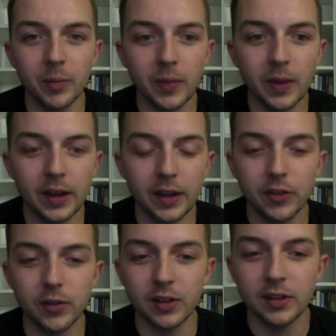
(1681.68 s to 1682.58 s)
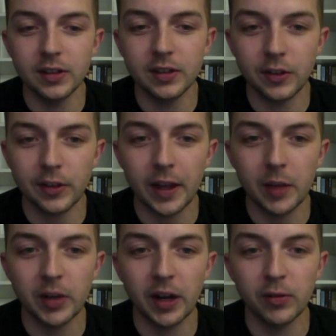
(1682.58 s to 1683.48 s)
I guess you can dislike,
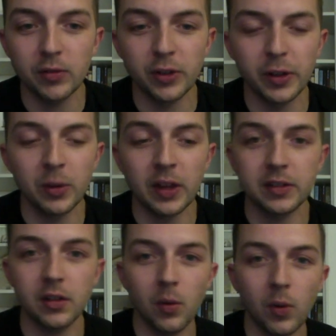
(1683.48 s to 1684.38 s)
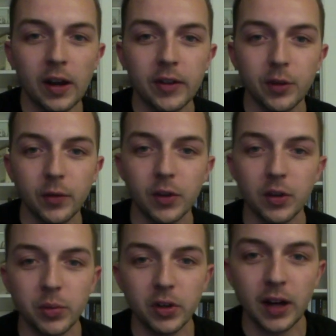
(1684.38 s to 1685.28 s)
but I really would like to know why. So if you
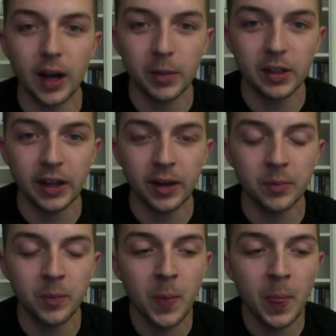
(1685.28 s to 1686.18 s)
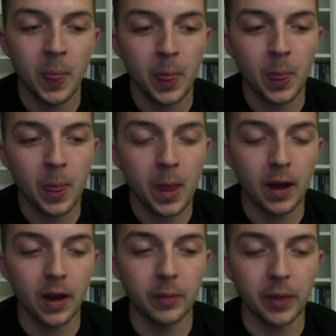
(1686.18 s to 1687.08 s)
could put a comment down,
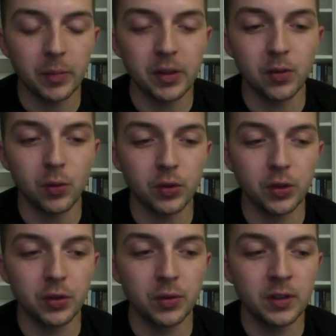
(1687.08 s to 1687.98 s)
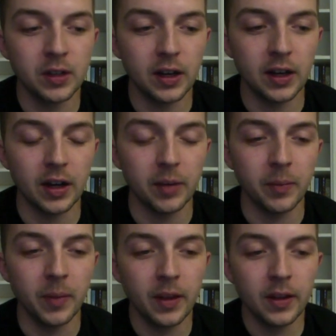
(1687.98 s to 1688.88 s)
that'd be cool too.
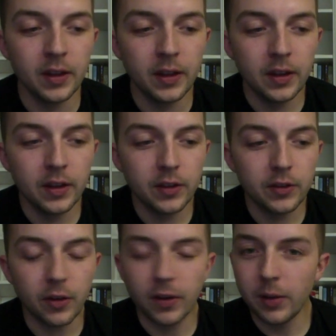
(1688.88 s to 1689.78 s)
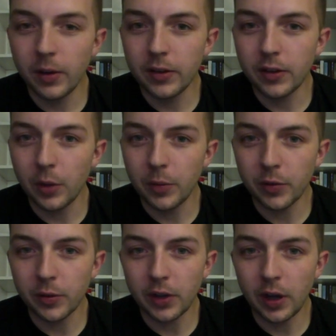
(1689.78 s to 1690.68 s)
So anyways, I hope this
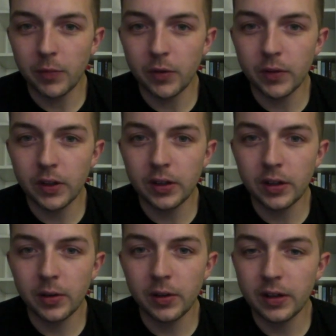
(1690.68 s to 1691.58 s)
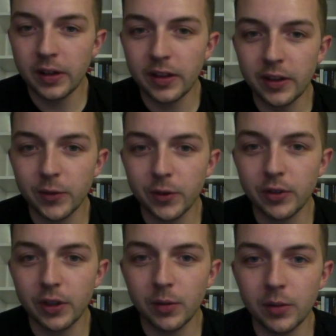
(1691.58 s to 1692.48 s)
was a helpful video, and thanks for
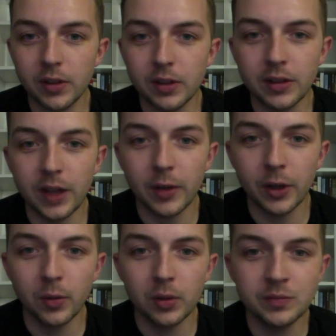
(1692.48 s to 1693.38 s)
sticking with it. Have a good one.